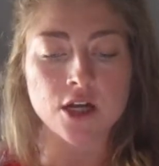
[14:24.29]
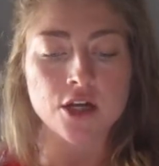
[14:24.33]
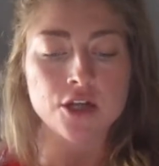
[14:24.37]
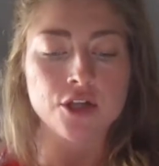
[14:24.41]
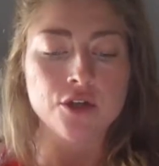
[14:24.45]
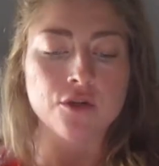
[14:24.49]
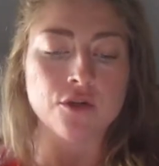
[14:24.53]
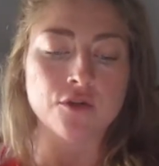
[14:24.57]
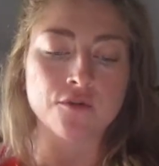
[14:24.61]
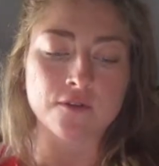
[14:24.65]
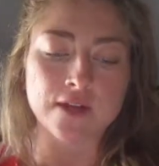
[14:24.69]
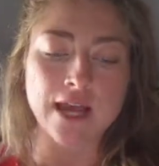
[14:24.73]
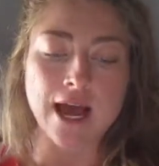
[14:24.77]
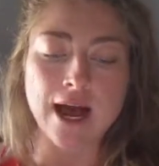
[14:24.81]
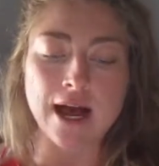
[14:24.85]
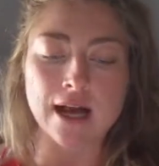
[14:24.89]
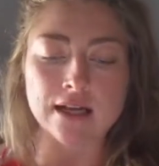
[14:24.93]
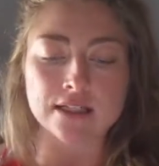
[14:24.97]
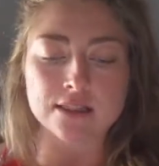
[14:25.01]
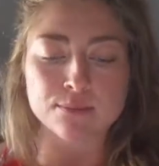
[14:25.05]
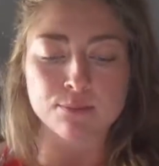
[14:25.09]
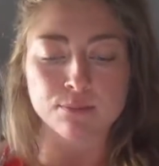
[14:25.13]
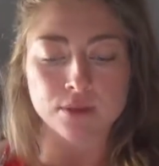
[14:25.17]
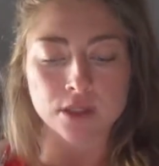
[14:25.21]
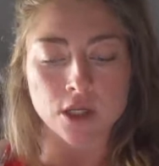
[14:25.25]
you have
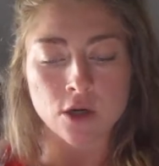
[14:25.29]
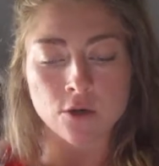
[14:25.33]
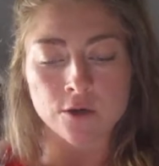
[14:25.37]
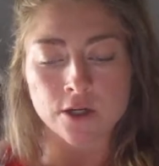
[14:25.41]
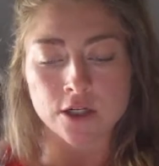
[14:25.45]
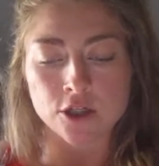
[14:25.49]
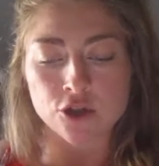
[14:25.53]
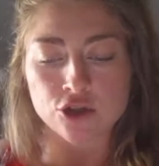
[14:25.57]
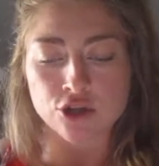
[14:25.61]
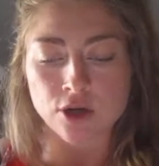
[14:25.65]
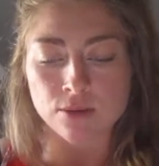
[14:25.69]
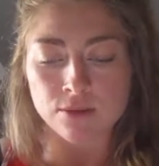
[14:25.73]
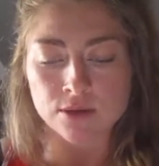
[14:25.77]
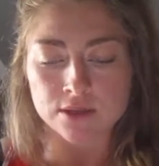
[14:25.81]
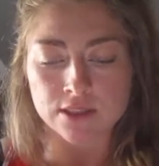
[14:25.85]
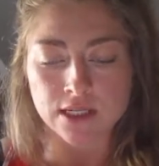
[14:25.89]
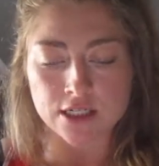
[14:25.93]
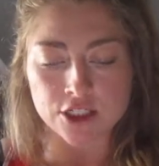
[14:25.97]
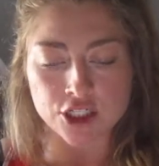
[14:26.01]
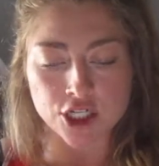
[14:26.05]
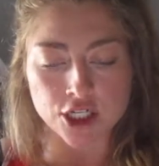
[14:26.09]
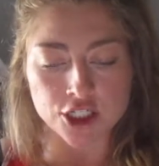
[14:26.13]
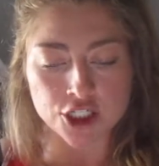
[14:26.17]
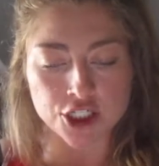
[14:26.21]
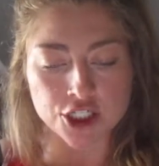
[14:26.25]
gas, bloating, trouble
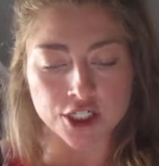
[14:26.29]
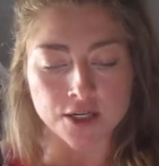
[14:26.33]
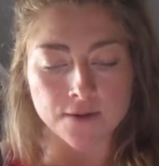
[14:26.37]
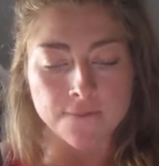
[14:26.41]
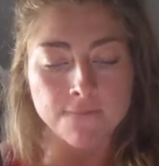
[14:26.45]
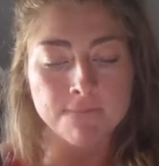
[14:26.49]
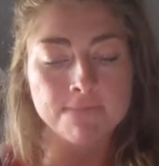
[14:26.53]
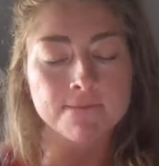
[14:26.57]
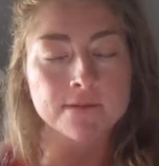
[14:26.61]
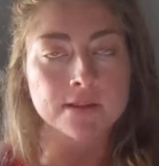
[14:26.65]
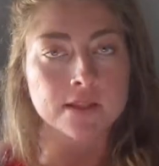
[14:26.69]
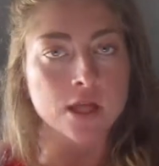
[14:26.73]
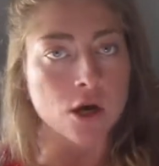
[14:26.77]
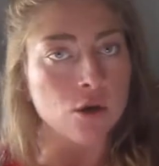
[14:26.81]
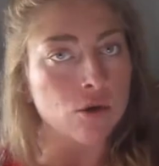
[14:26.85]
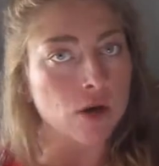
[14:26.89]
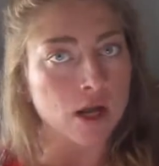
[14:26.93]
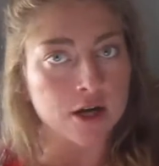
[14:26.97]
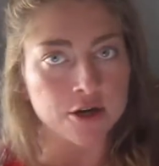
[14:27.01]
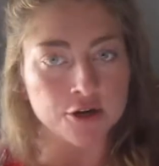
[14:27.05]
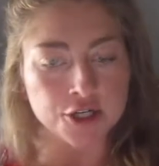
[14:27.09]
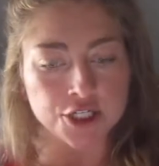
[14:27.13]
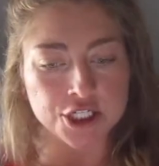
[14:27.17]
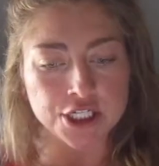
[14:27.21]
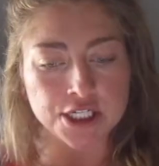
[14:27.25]
digestion, low
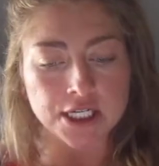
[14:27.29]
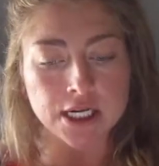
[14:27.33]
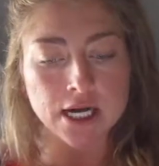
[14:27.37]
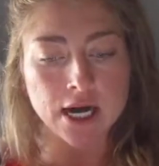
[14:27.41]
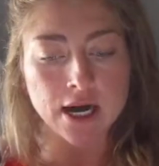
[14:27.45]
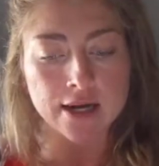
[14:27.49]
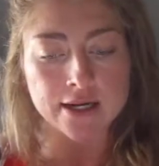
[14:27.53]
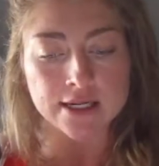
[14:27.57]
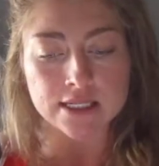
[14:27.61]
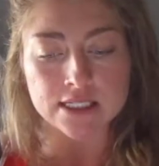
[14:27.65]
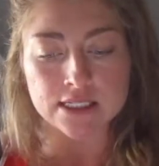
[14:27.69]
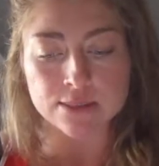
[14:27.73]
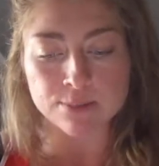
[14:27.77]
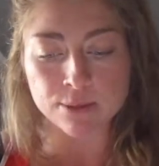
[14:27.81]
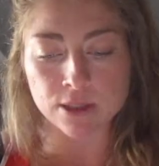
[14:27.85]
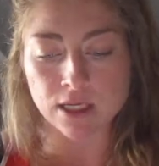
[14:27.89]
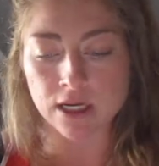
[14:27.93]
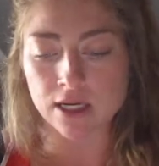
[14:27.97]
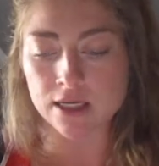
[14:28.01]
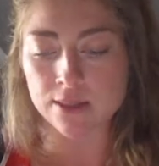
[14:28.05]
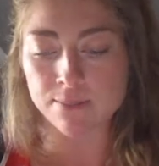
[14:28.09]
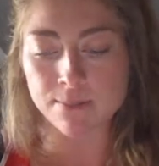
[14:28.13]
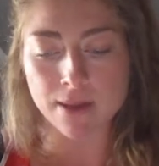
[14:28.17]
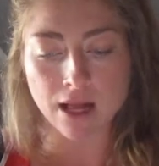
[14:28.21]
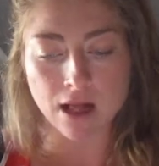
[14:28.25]
energy,
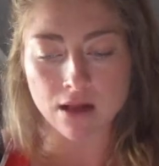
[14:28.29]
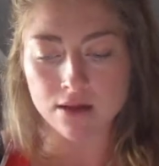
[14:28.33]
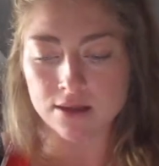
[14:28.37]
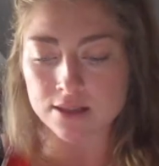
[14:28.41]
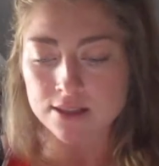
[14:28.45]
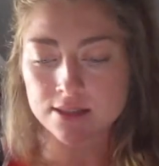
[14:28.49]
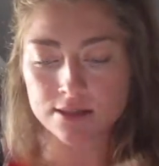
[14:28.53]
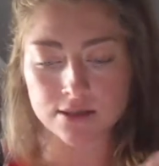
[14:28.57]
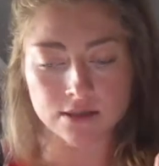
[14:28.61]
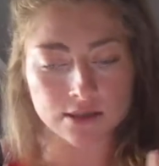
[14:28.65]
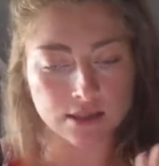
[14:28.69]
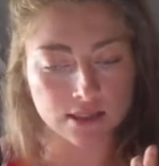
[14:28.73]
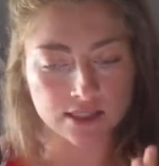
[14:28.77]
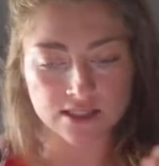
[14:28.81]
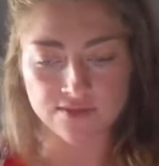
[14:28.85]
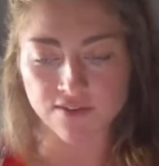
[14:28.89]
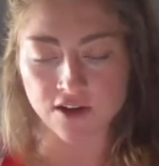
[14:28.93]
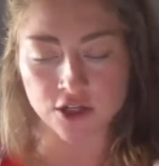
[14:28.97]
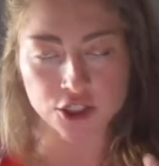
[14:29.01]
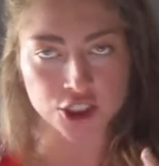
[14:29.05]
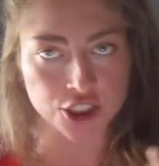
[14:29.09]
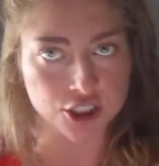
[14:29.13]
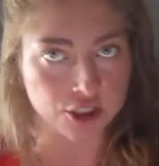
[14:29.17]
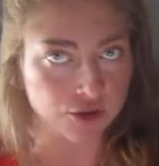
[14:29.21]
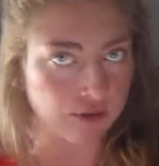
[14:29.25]
unexplained imbalance and
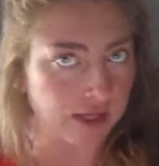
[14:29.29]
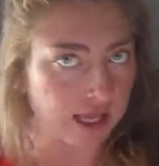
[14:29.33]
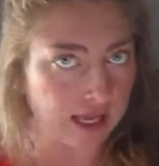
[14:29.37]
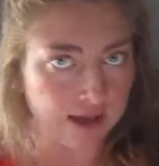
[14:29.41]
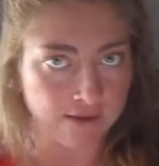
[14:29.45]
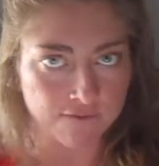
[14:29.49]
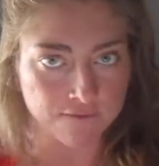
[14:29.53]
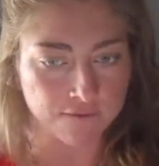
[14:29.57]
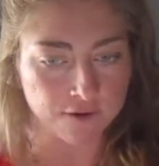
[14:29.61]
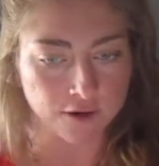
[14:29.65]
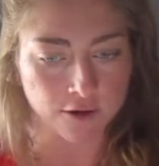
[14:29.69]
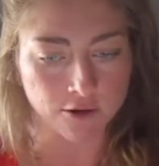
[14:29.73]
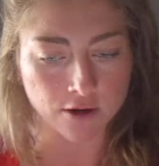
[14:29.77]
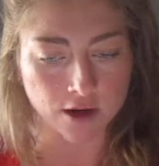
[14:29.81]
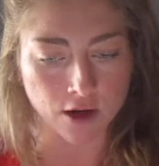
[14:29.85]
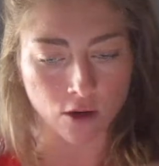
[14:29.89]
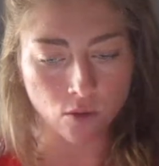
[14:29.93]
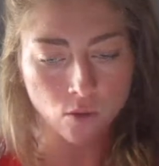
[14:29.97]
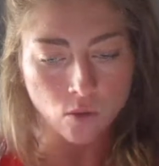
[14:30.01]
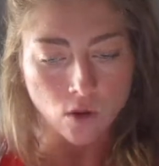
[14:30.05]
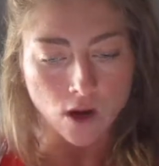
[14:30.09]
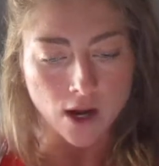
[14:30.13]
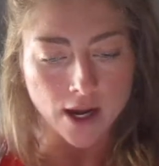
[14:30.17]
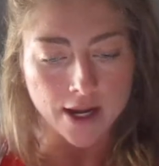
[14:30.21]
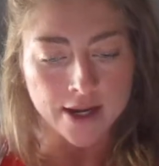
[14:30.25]
dysfunction, you can't figure out
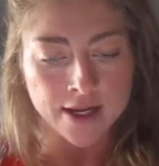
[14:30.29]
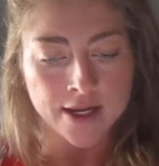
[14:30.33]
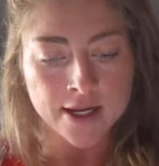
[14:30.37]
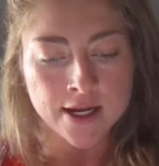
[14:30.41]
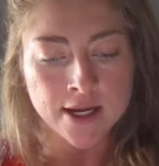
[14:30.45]
why.